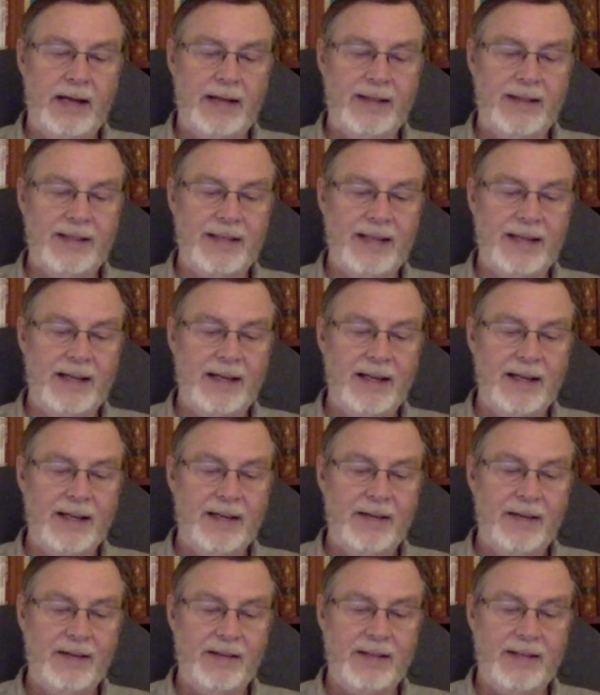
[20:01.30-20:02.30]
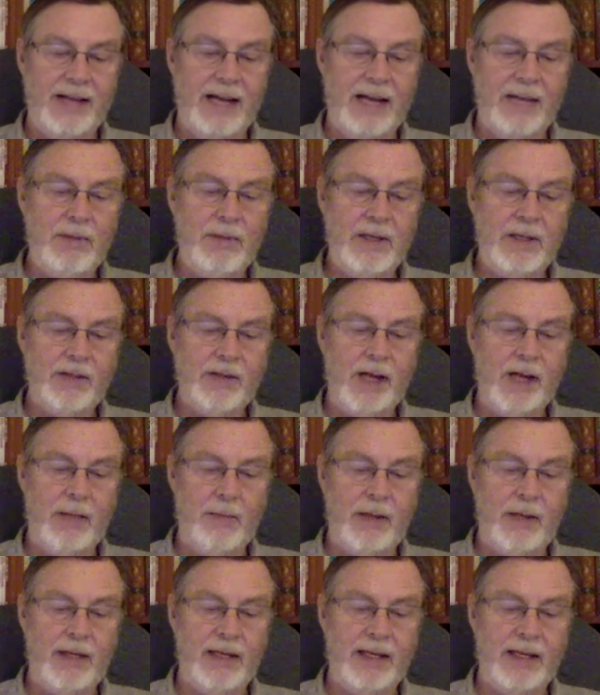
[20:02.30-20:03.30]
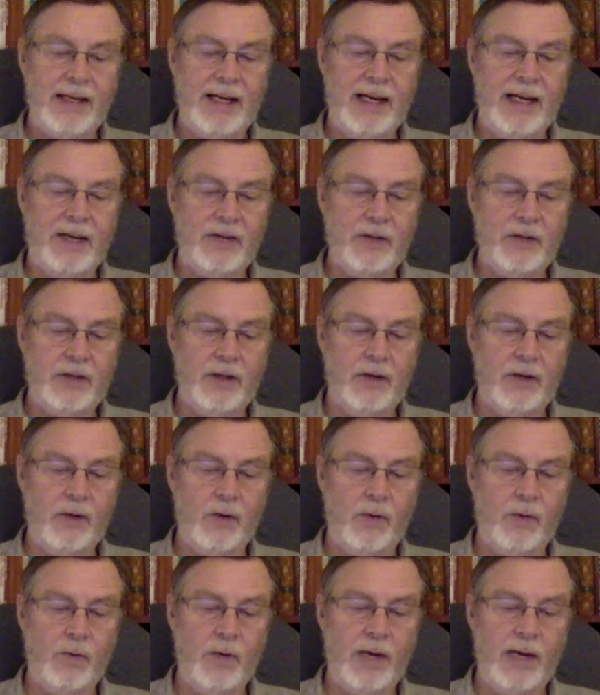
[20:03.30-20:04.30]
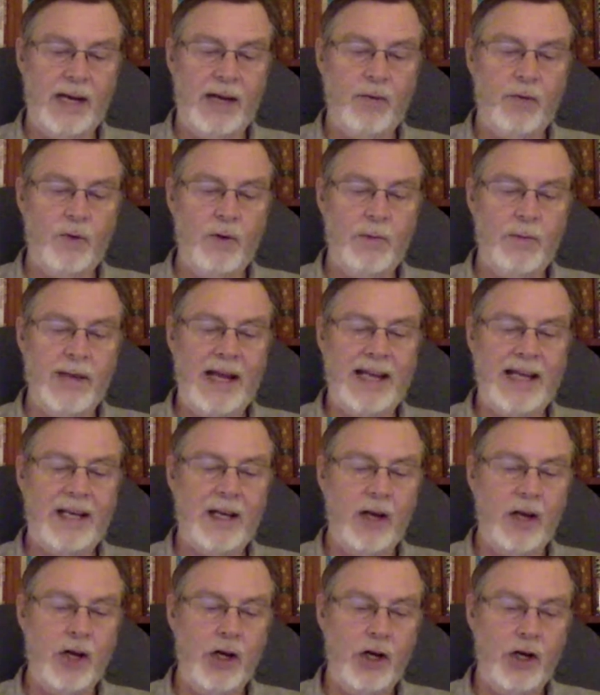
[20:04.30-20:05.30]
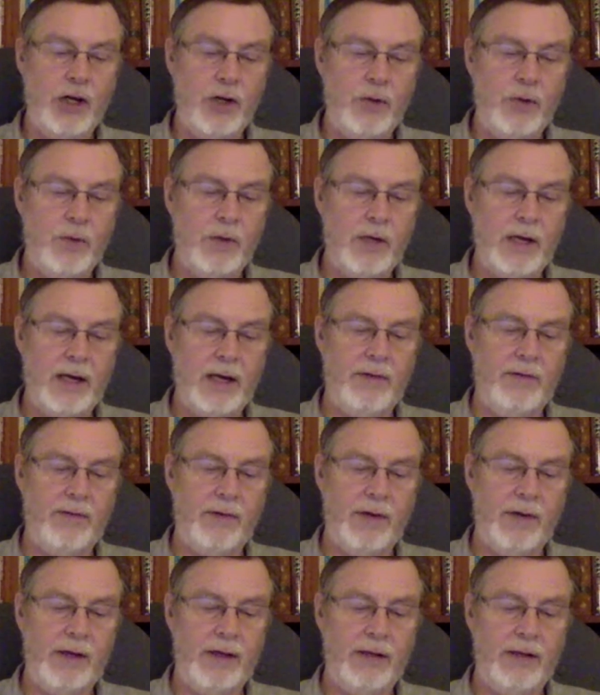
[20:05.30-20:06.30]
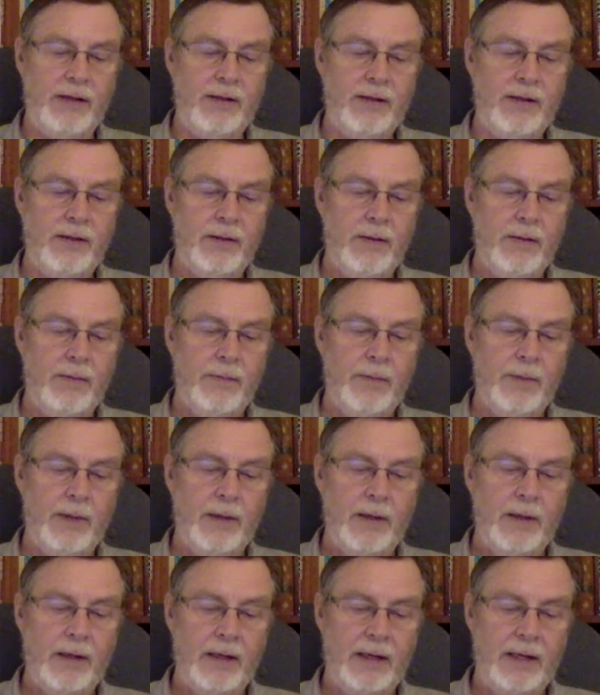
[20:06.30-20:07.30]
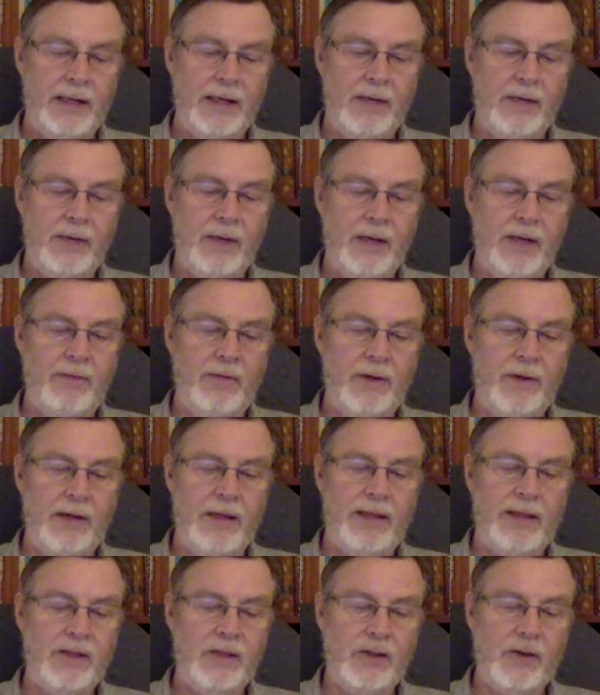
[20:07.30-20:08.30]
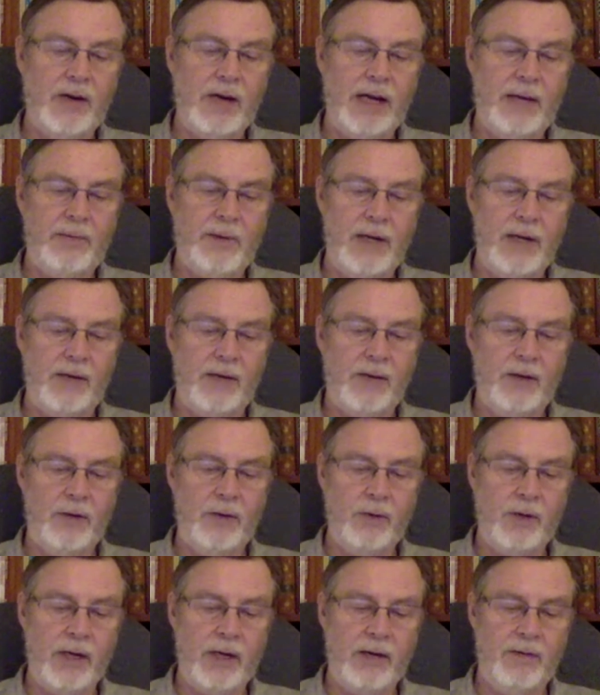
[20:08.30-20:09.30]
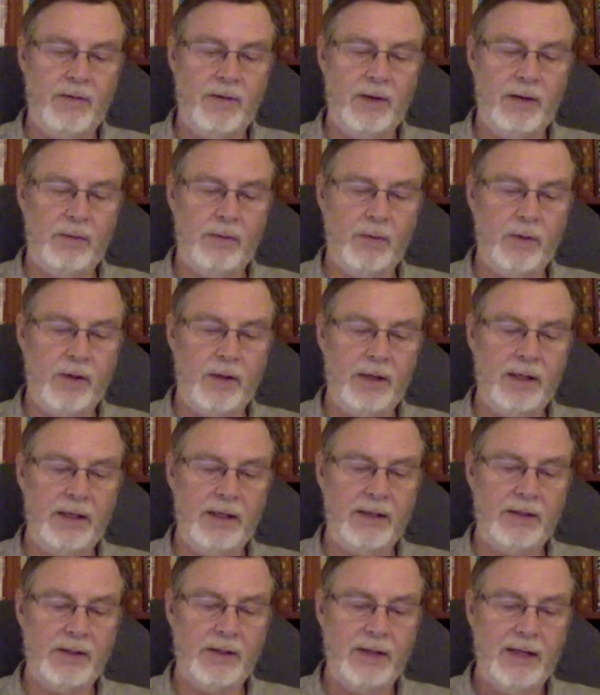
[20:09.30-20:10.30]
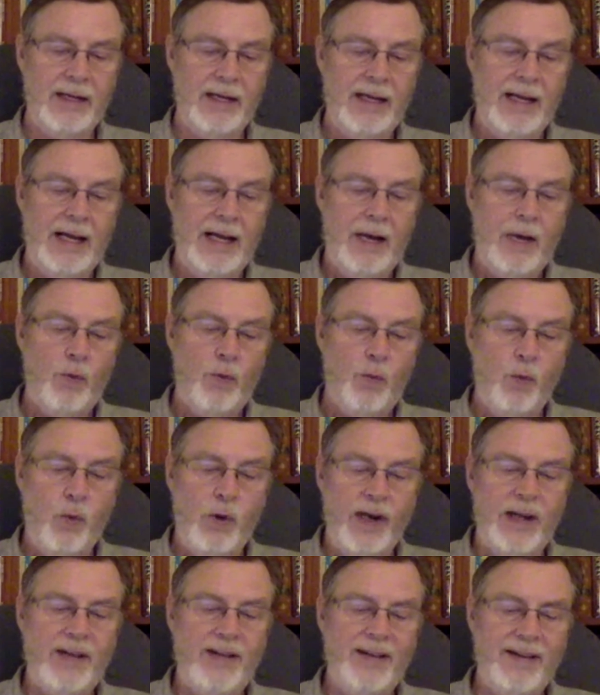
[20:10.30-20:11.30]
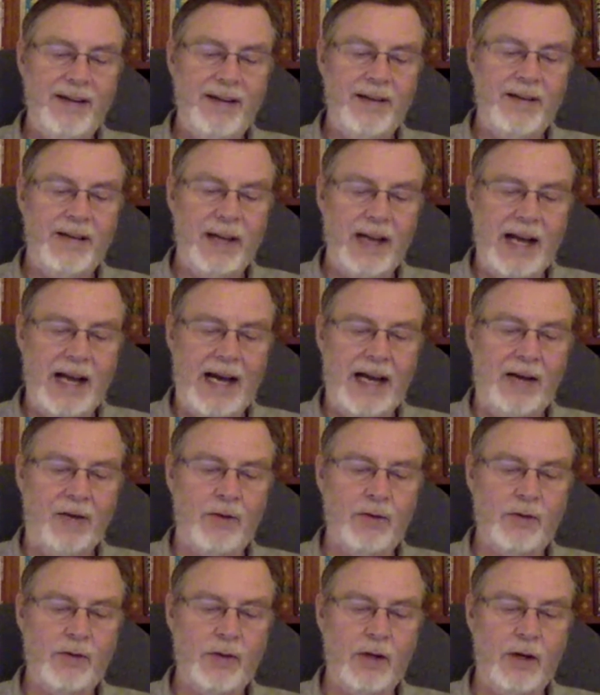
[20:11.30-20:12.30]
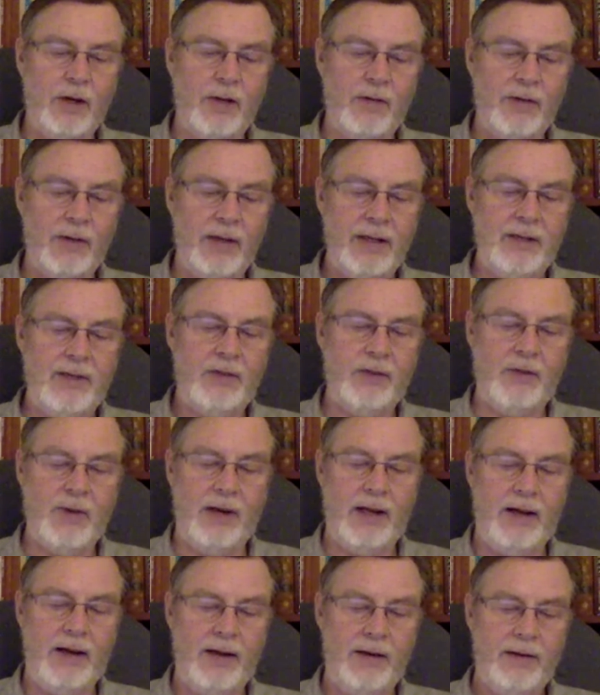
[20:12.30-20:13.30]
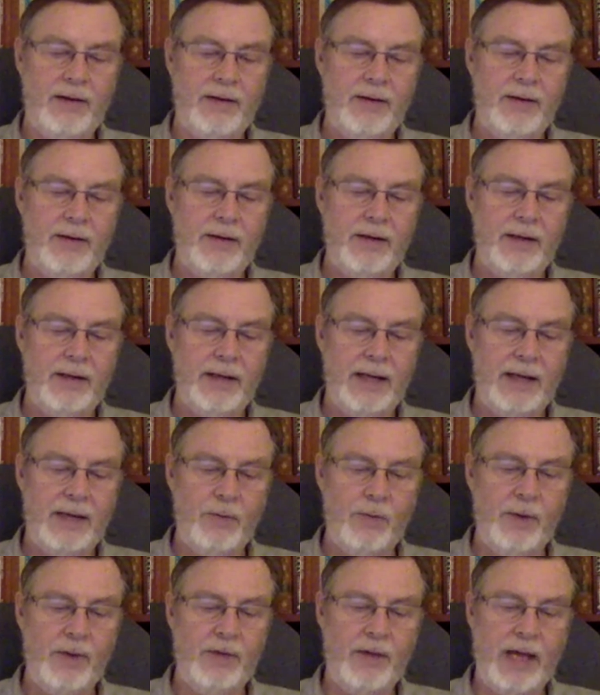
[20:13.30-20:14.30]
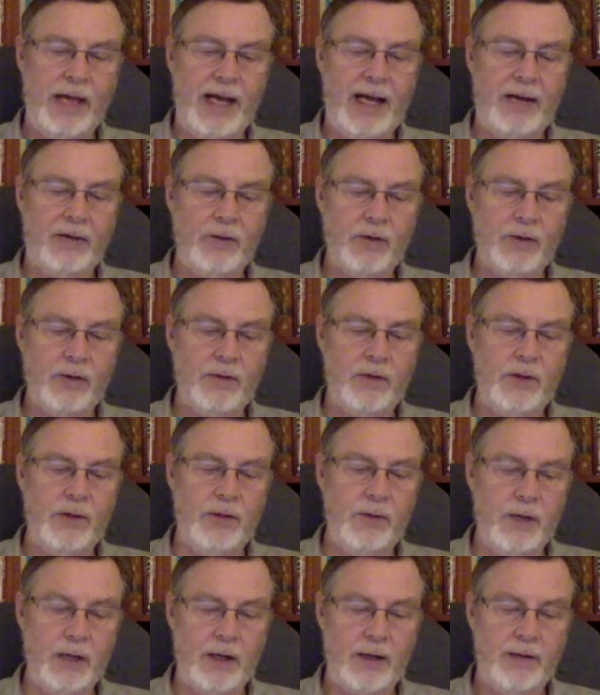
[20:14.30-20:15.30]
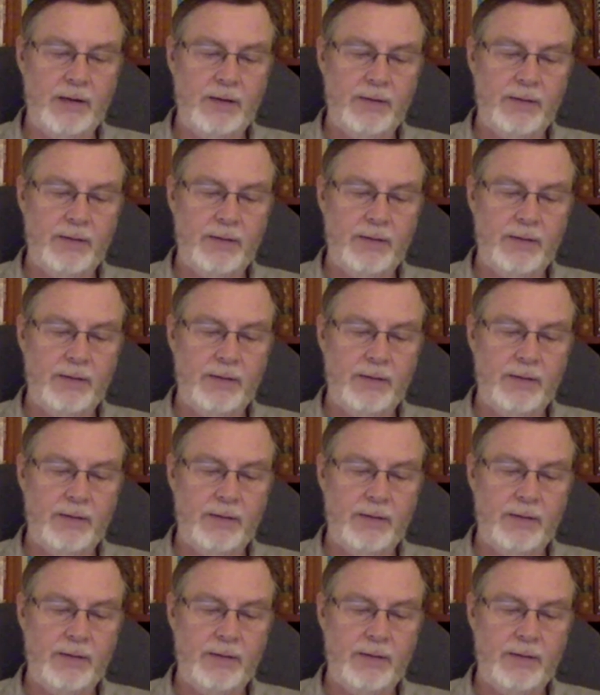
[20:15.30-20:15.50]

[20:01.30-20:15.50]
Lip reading: said, The time is coming, declares the Lord, when I will make a new covenant. And here we have it described now, the new covenant, what it is. With the house of Israel and with the house of Judah.